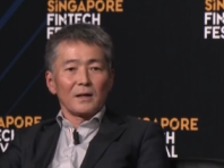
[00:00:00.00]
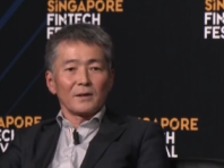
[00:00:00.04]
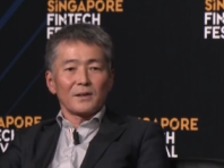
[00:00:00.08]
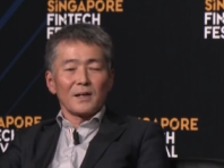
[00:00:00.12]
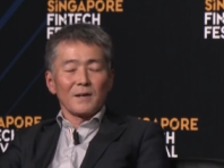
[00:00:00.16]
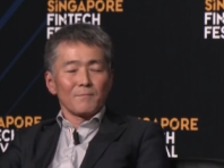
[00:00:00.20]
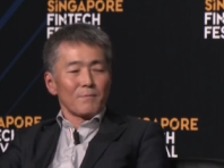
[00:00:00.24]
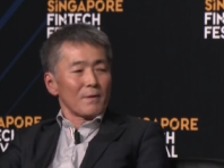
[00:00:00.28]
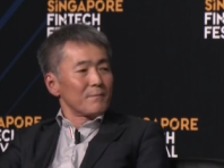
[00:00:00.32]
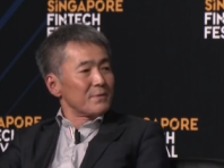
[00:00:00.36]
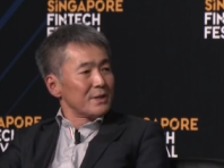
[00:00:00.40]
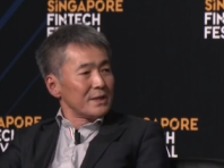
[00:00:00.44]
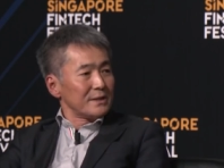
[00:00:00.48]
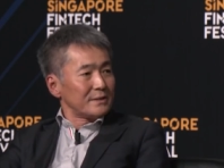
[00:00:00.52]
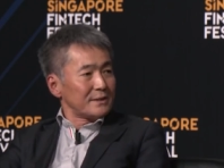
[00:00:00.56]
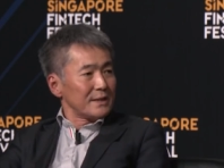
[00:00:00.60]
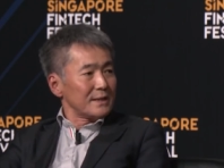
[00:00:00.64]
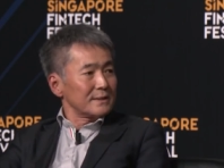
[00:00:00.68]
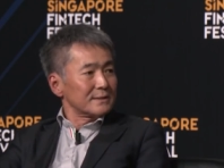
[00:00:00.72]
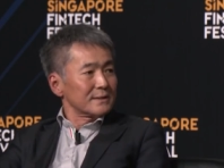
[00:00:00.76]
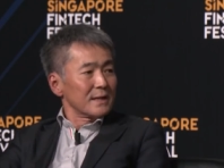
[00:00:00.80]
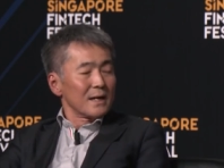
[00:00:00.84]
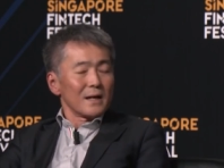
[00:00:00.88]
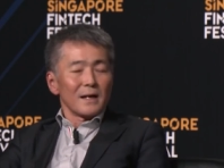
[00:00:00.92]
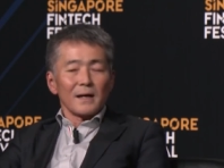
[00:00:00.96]

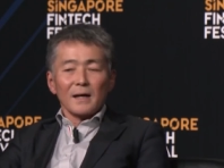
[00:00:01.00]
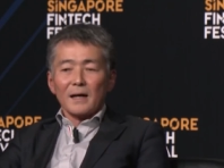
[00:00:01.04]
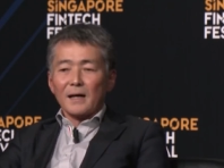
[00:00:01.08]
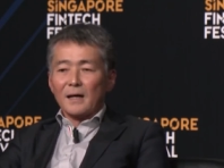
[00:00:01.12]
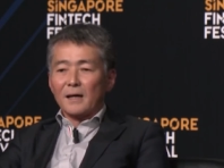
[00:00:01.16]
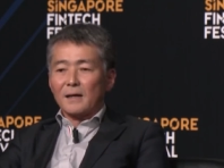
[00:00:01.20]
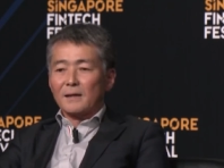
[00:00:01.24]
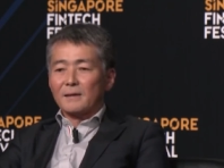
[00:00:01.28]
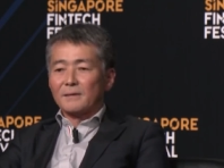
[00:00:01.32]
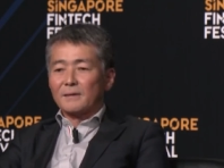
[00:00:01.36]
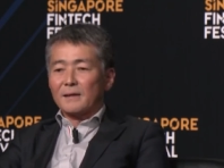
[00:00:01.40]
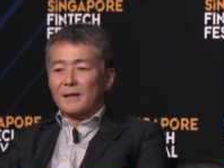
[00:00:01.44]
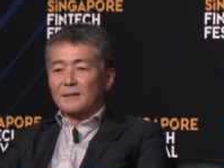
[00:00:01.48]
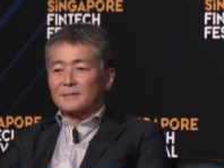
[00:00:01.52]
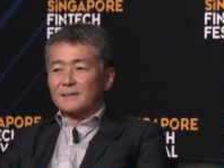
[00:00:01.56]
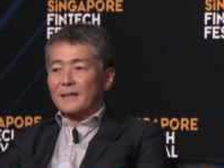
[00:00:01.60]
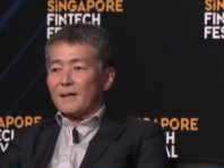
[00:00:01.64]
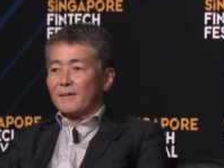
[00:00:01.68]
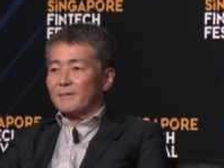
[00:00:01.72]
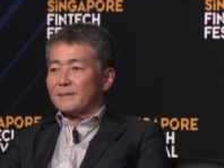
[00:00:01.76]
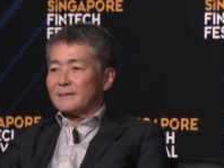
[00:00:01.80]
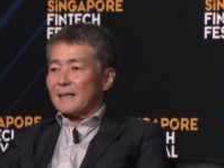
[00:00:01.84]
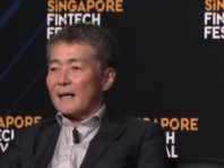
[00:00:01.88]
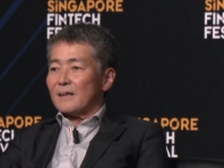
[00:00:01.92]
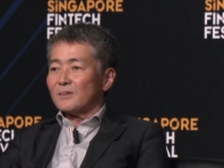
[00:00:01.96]
capabilities. And as a
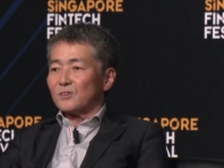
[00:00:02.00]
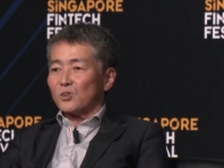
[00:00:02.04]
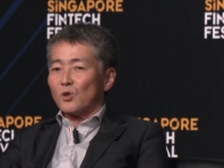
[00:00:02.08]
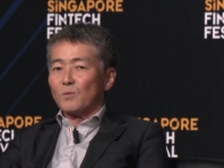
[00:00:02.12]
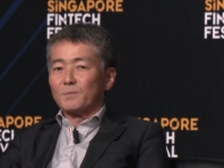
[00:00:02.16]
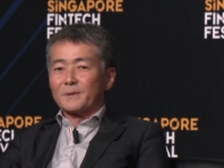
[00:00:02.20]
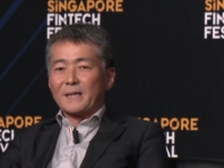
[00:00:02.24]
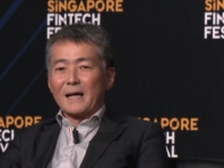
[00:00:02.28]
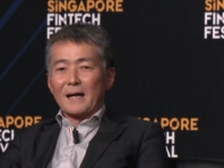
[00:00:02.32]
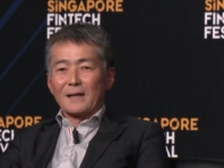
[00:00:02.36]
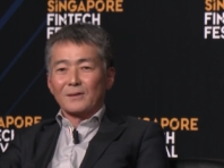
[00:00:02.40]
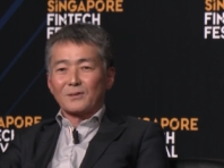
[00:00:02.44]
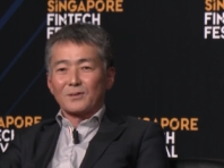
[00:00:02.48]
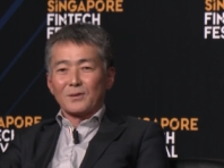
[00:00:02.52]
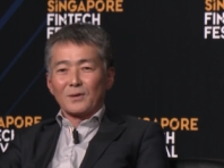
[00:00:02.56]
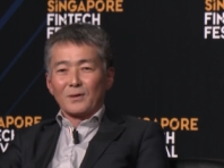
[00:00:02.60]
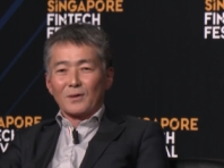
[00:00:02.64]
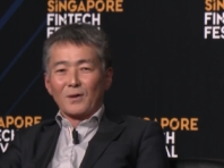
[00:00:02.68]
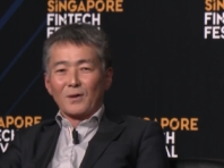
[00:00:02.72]
result of that,